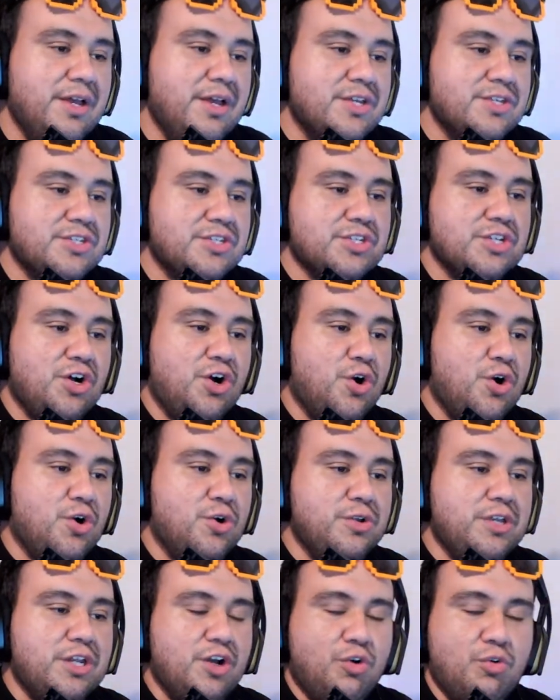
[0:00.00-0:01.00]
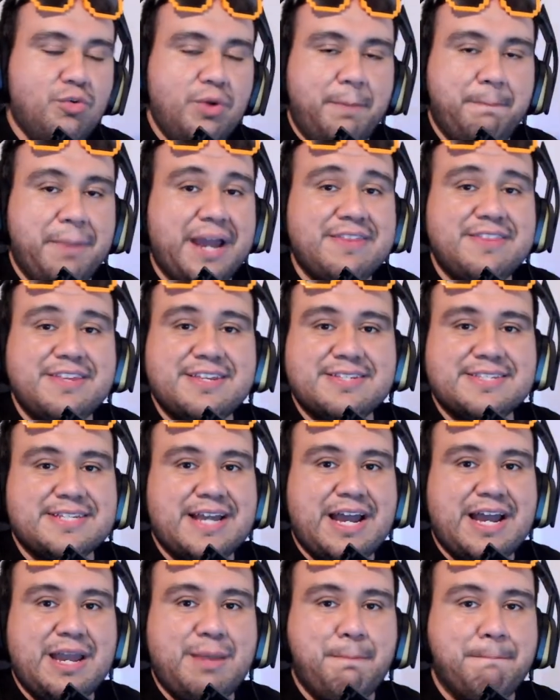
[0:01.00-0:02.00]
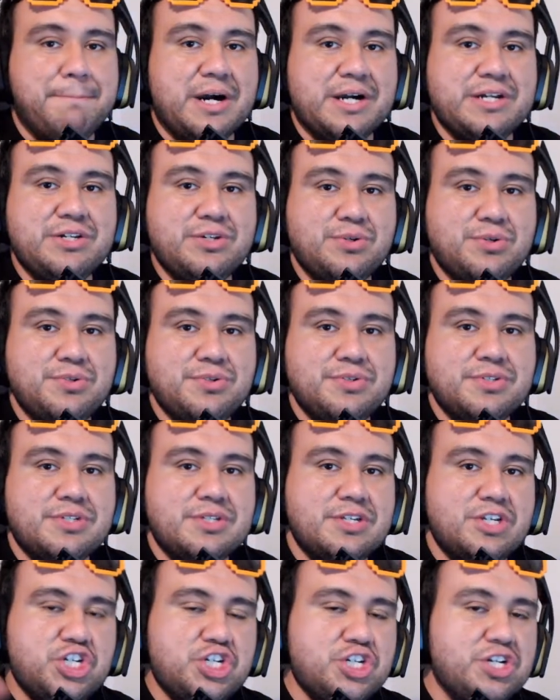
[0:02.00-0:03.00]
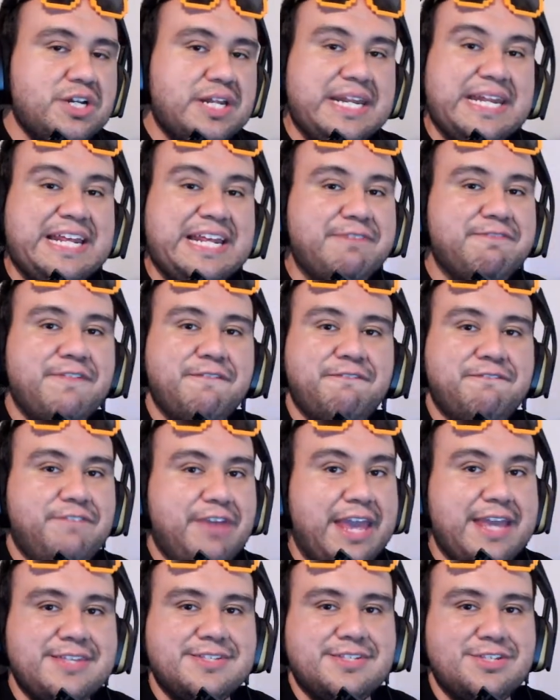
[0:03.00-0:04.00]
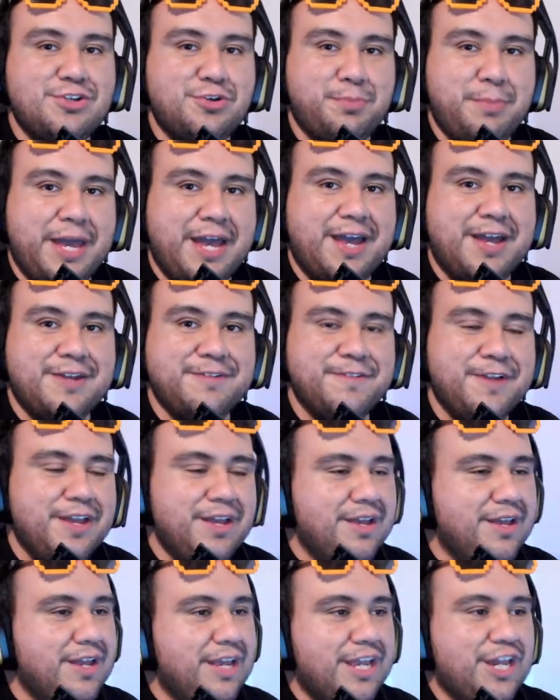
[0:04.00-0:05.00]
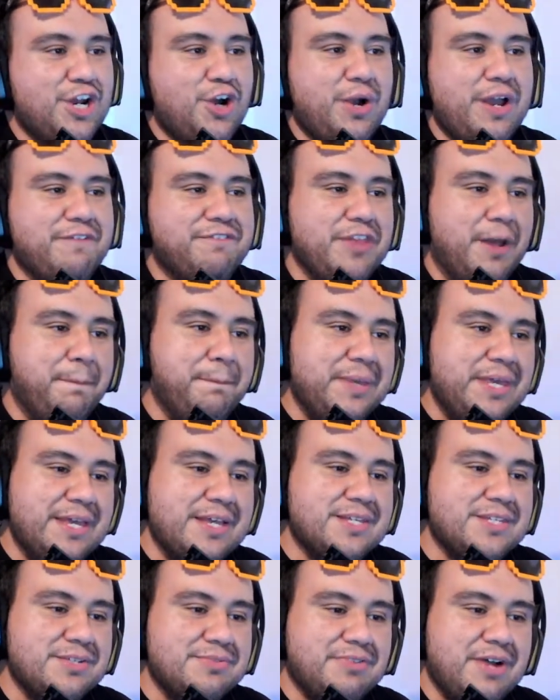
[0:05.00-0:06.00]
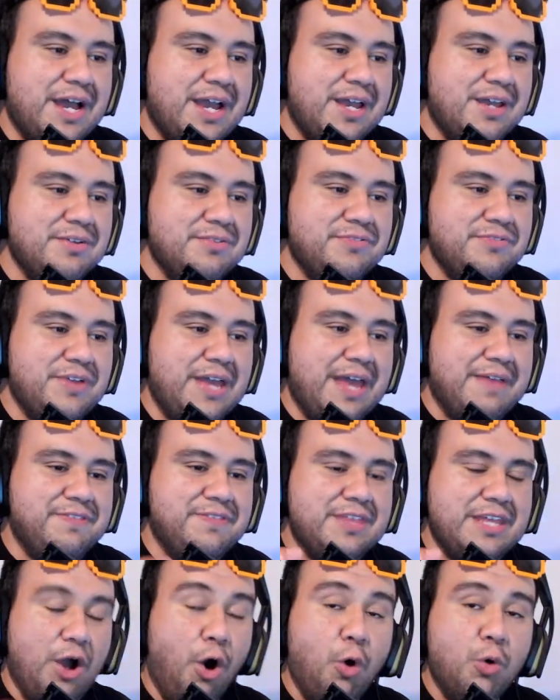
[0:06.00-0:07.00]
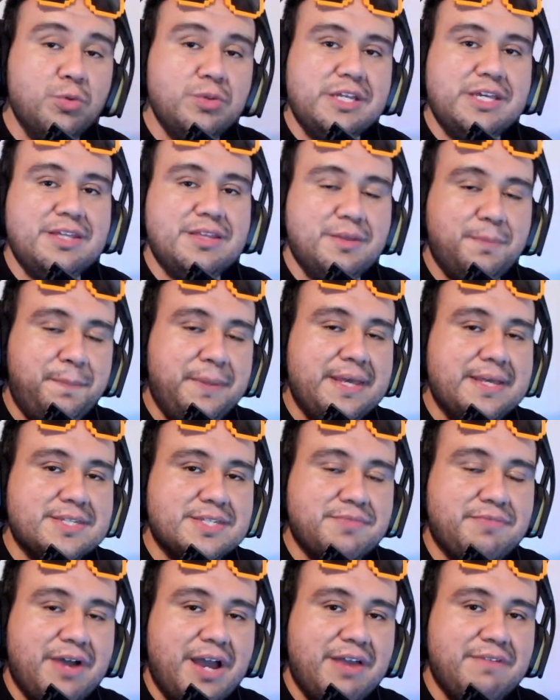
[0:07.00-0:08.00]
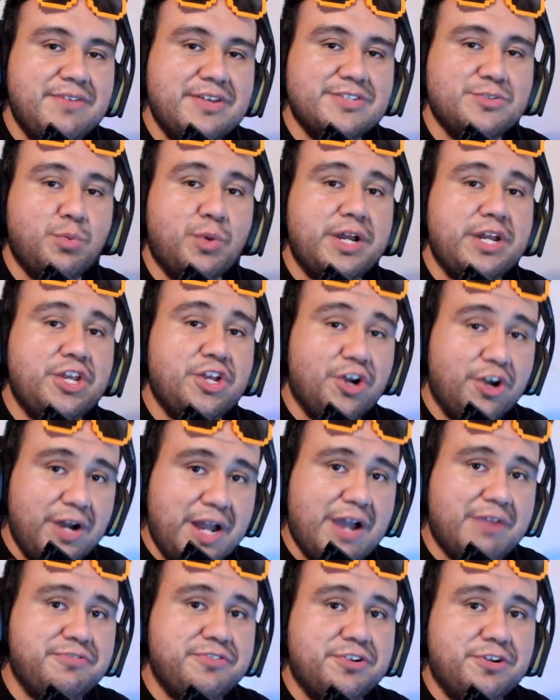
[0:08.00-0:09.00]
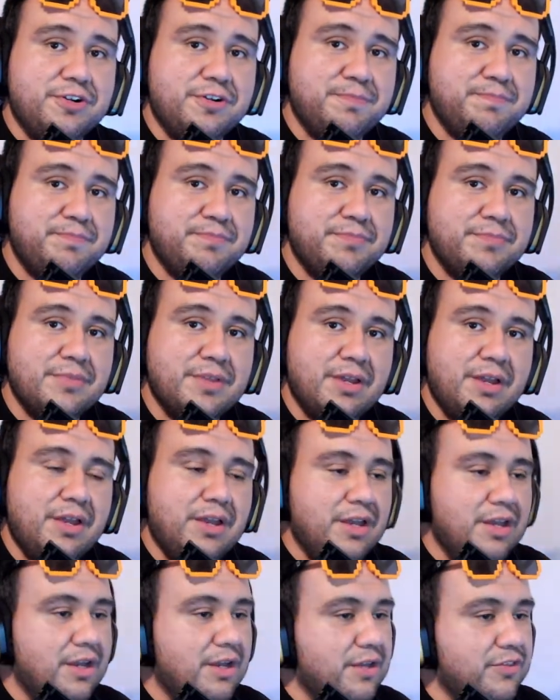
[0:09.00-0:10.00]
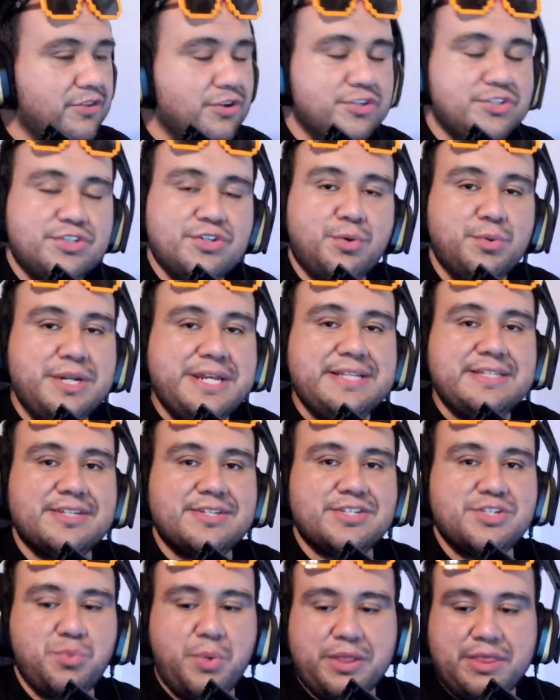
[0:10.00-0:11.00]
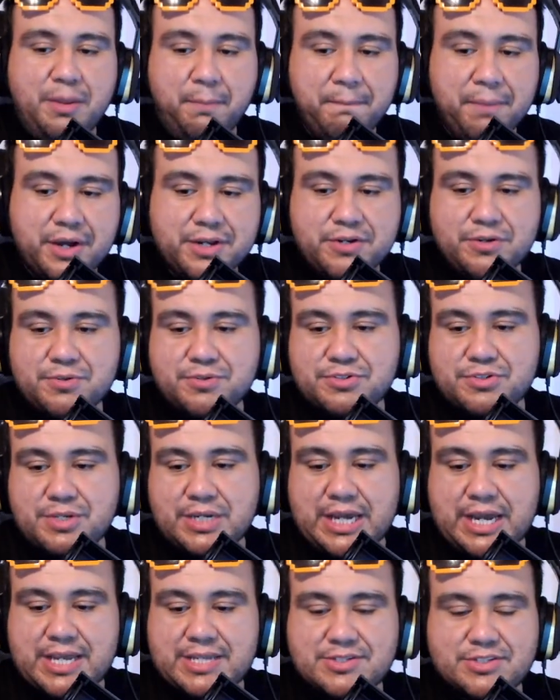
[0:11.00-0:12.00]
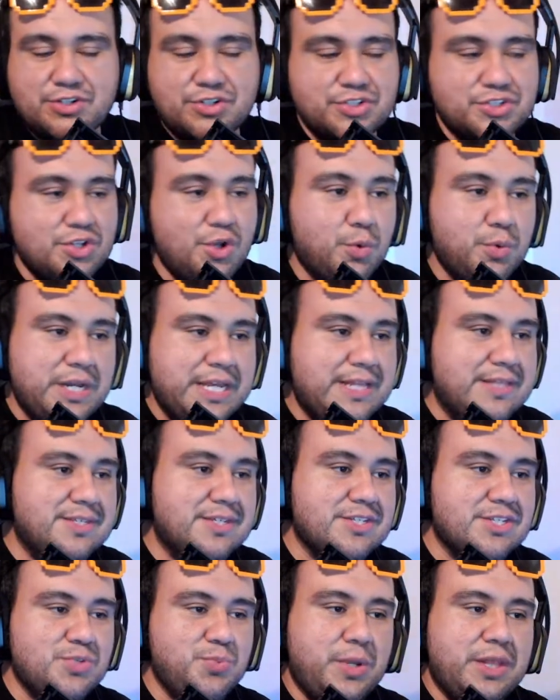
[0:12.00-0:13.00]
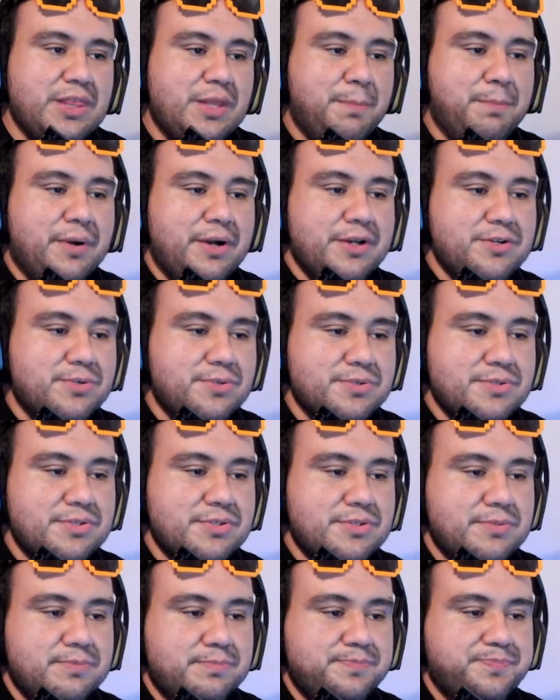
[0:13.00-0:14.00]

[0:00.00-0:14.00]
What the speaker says: So, you know, by this time, bundles shouldn't even phase you, man. You know, if the PS5 and only the PS5 is what you're after, there's no need to sweat the bundles, you guys. There's no need to sweat the bundles.